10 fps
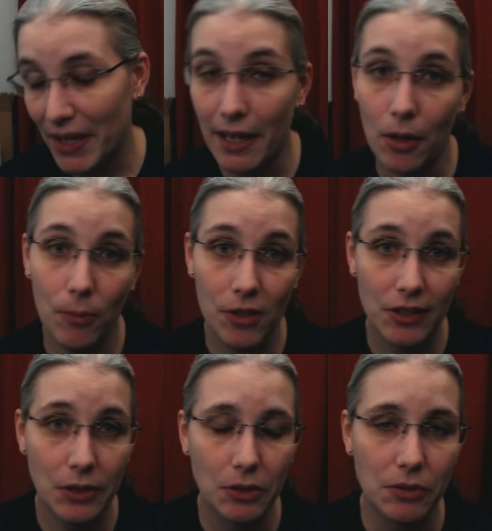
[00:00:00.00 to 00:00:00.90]
yeah,
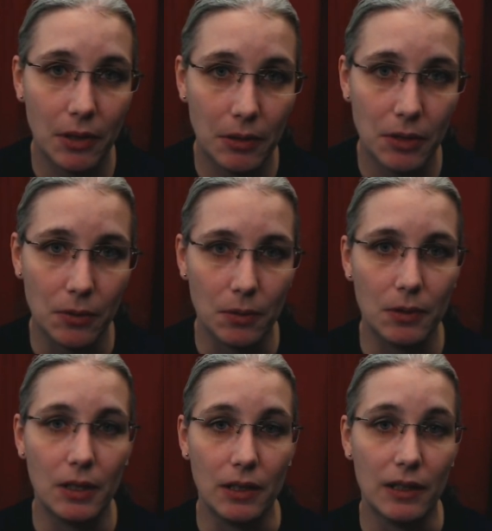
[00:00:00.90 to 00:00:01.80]
obviously, contrary
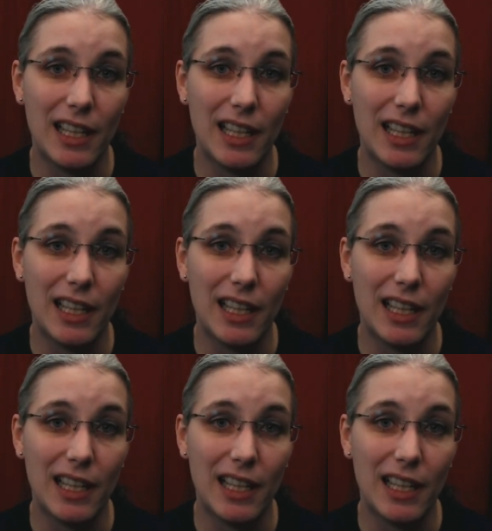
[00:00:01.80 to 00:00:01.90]
to uh,